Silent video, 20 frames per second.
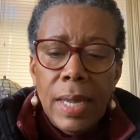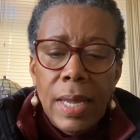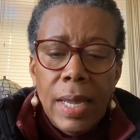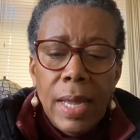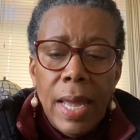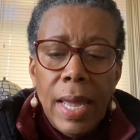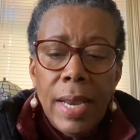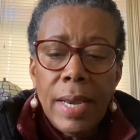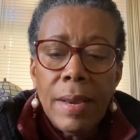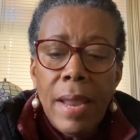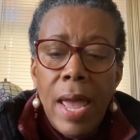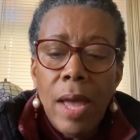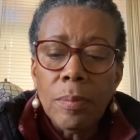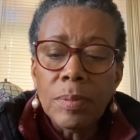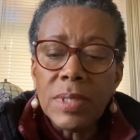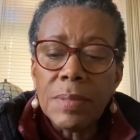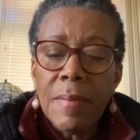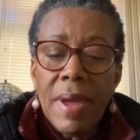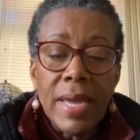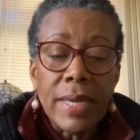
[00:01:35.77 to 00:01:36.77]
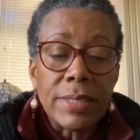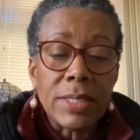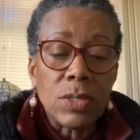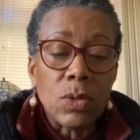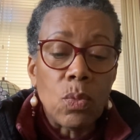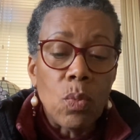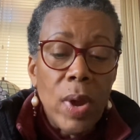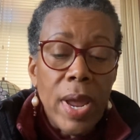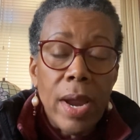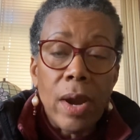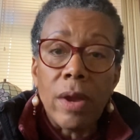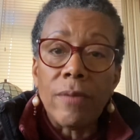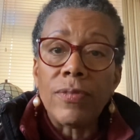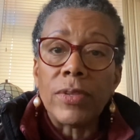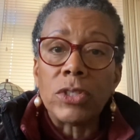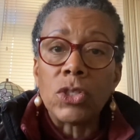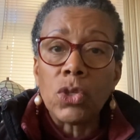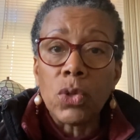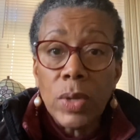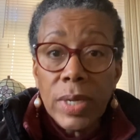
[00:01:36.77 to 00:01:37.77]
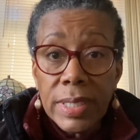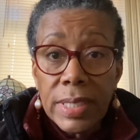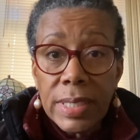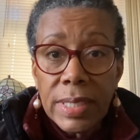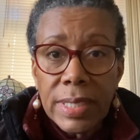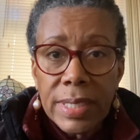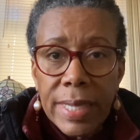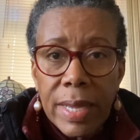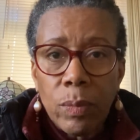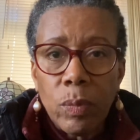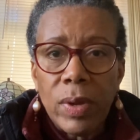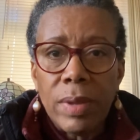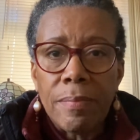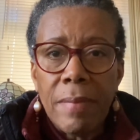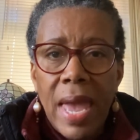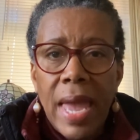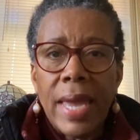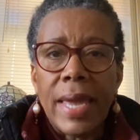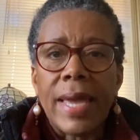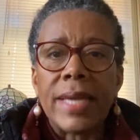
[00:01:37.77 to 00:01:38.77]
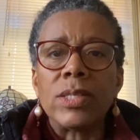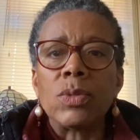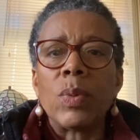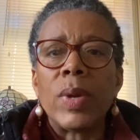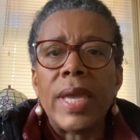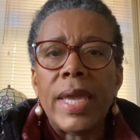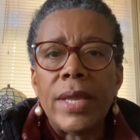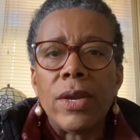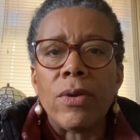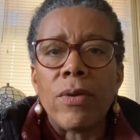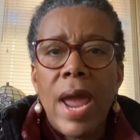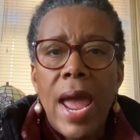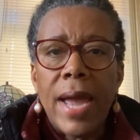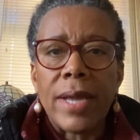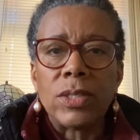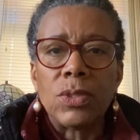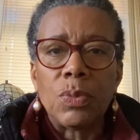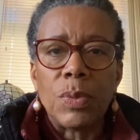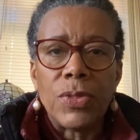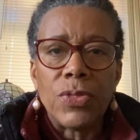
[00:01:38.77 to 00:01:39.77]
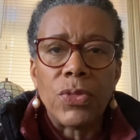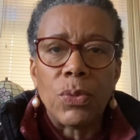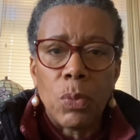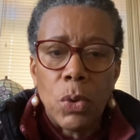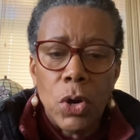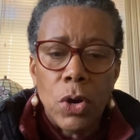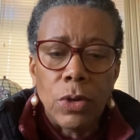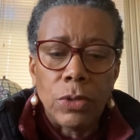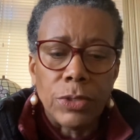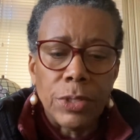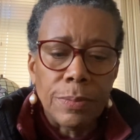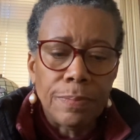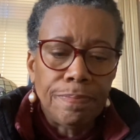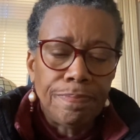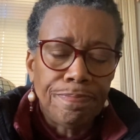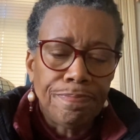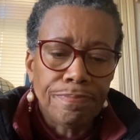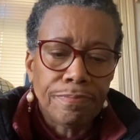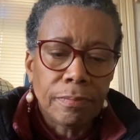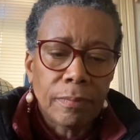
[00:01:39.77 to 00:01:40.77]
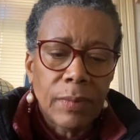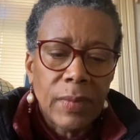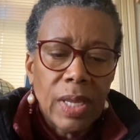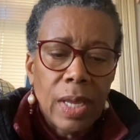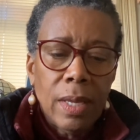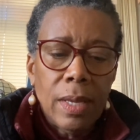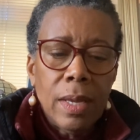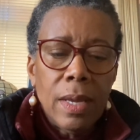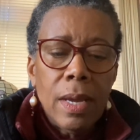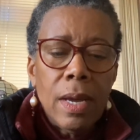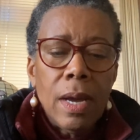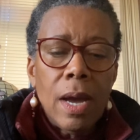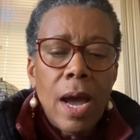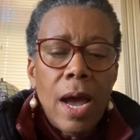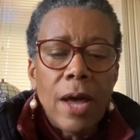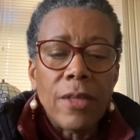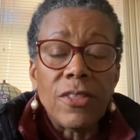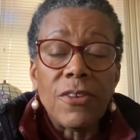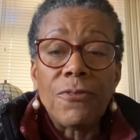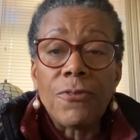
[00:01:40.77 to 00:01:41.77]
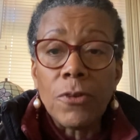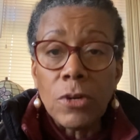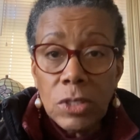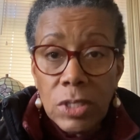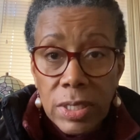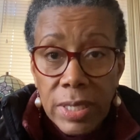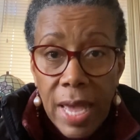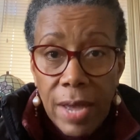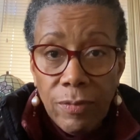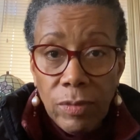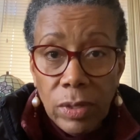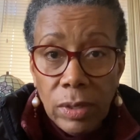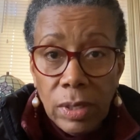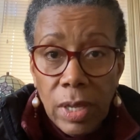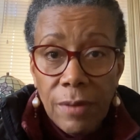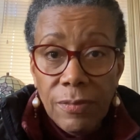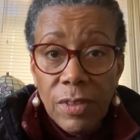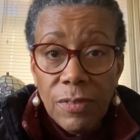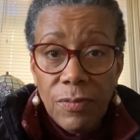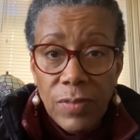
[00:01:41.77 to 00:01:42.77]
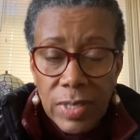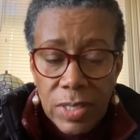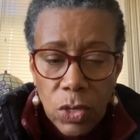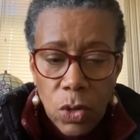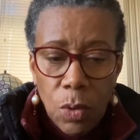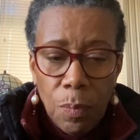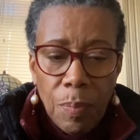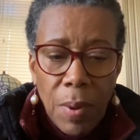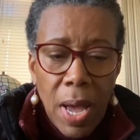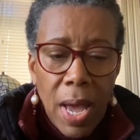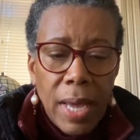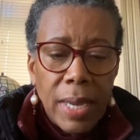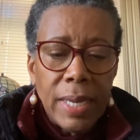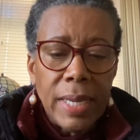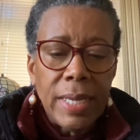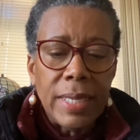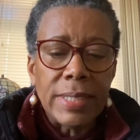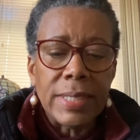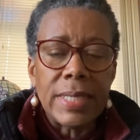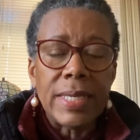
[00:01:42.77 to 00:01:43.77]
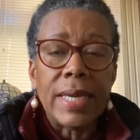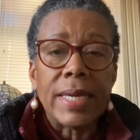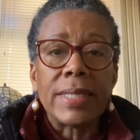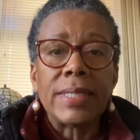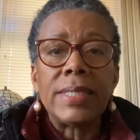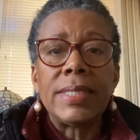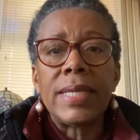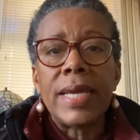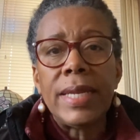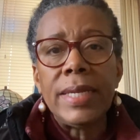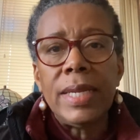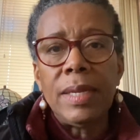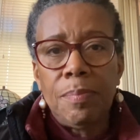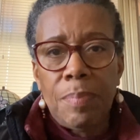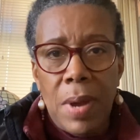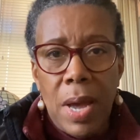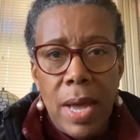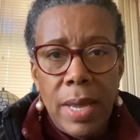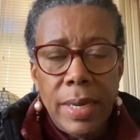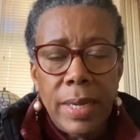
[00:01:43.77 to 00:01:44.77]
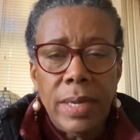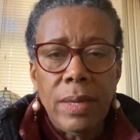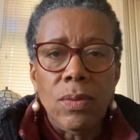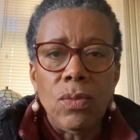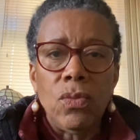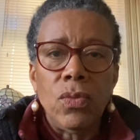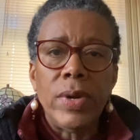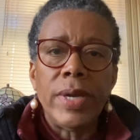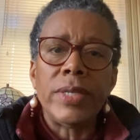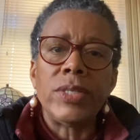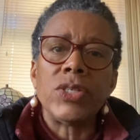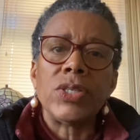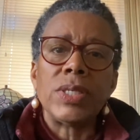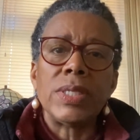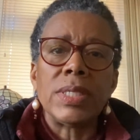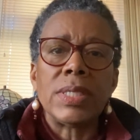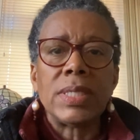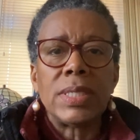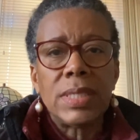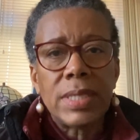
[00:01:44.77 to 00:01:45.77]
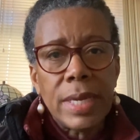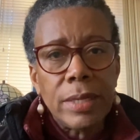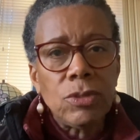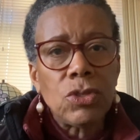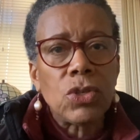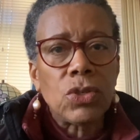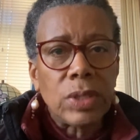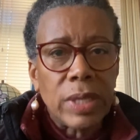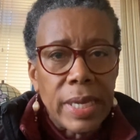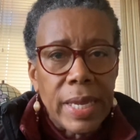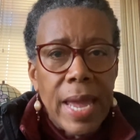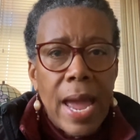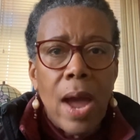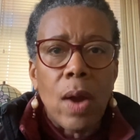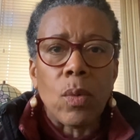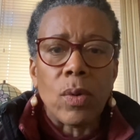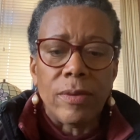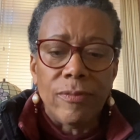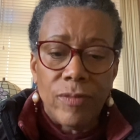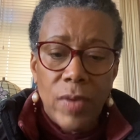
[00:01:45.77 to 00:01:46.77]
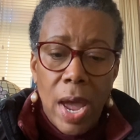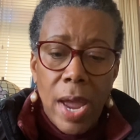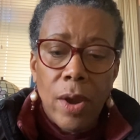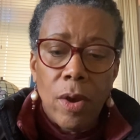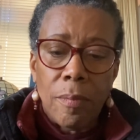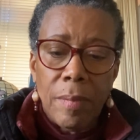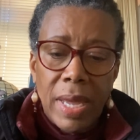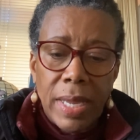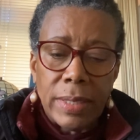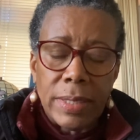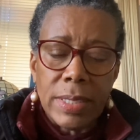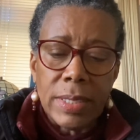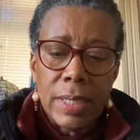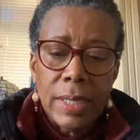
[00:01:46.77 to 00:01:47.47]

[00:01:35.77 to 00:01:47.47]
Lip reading: and helps make us aware of the choices that we make as we interact with the world. The first level of the physical body is the extended body, which is essentially our environment.